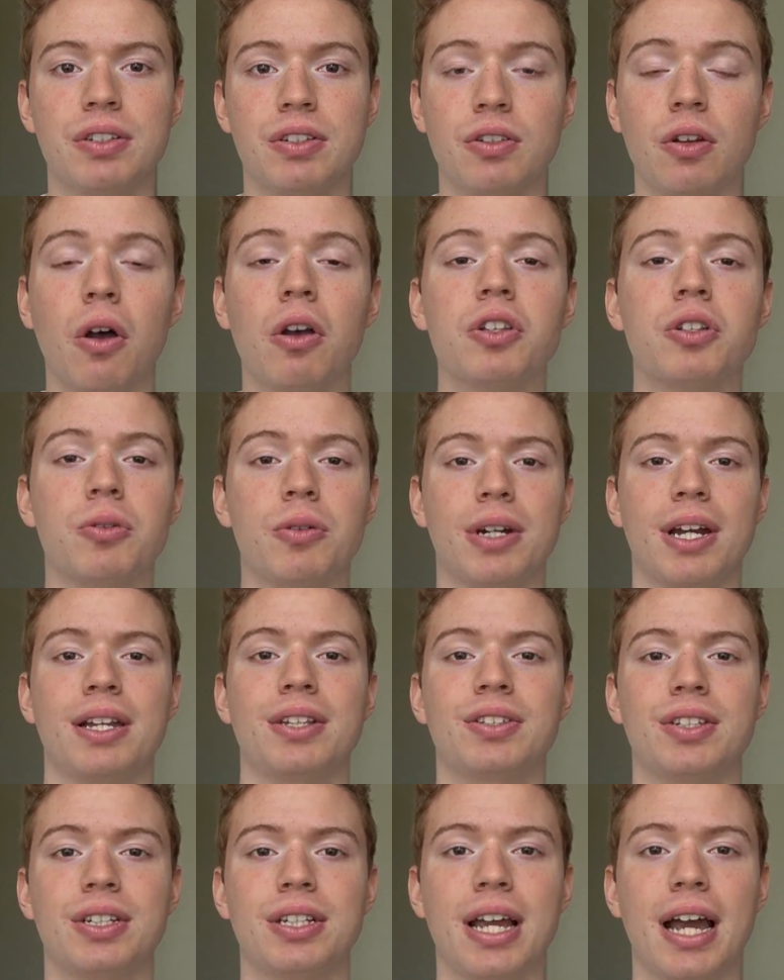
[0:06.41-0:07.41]
is also
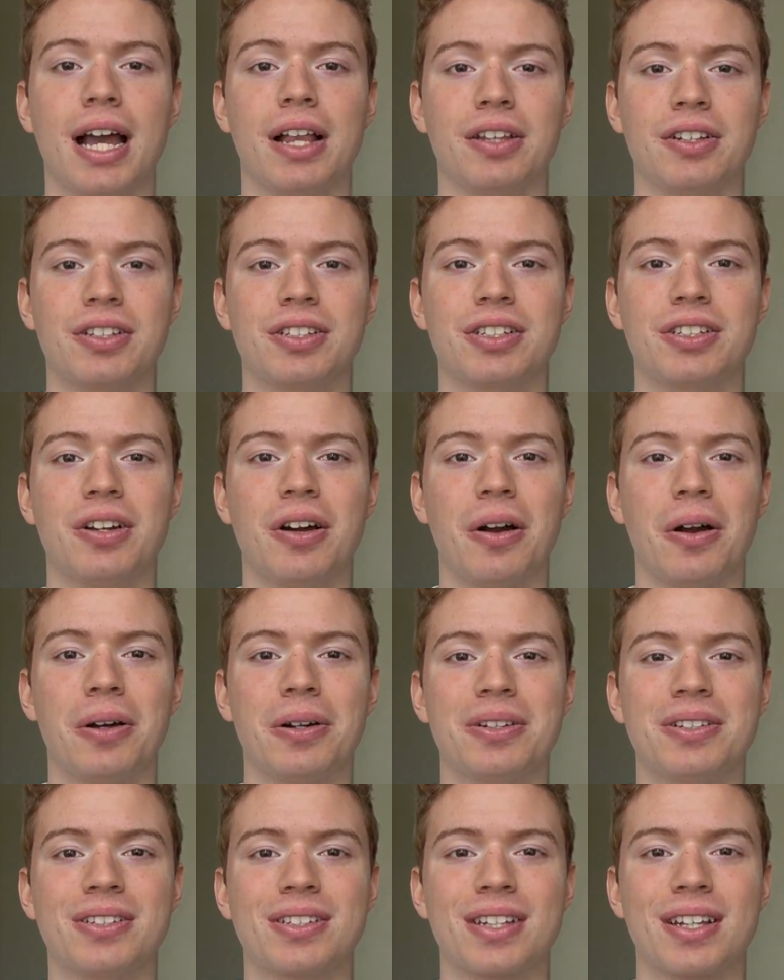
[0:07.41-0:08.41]
against the Dallas
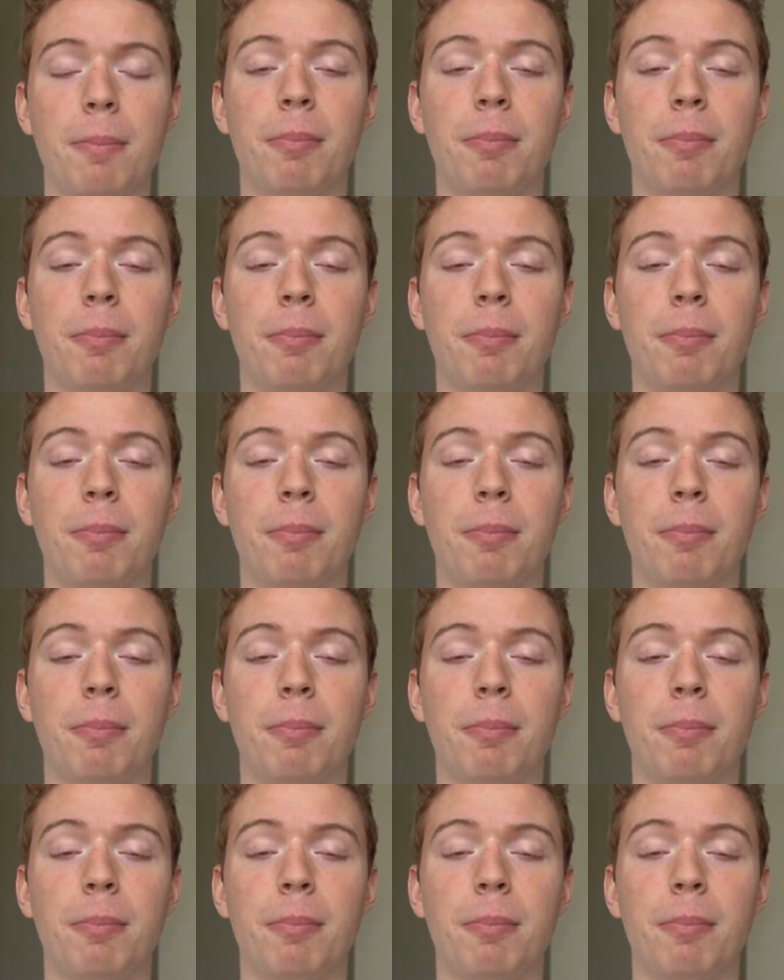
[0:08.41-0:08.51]
Stars.